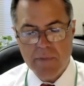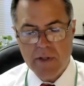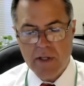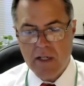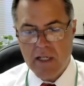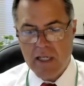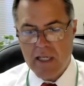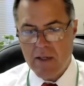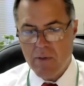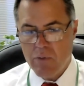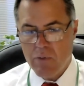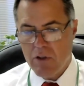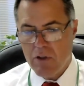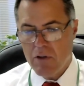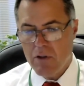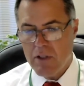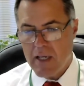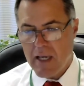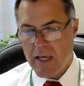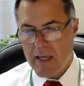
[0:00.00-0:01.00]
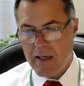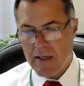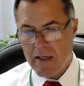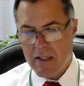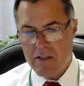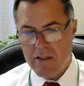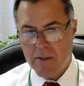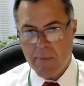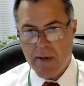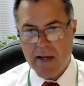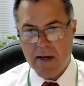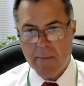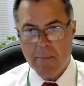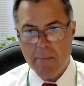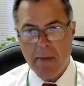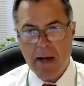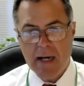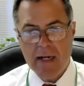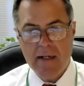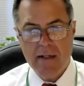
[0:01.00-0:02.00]
And again, when you look at it, it's about a
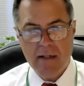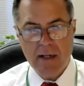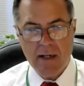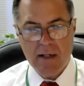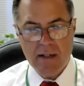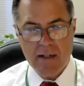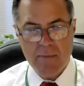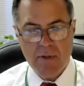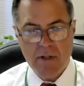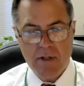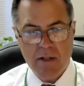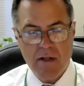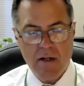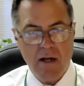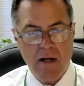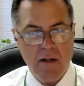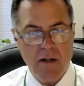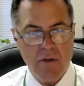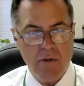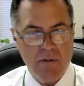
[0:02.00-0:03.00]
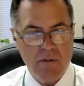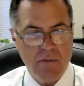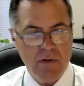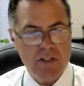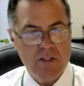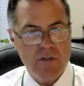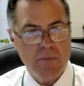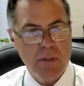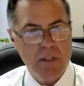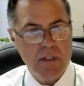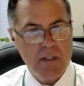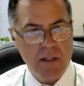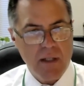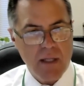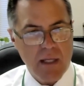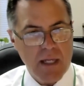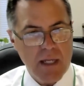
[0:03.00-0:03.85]
$90 million investment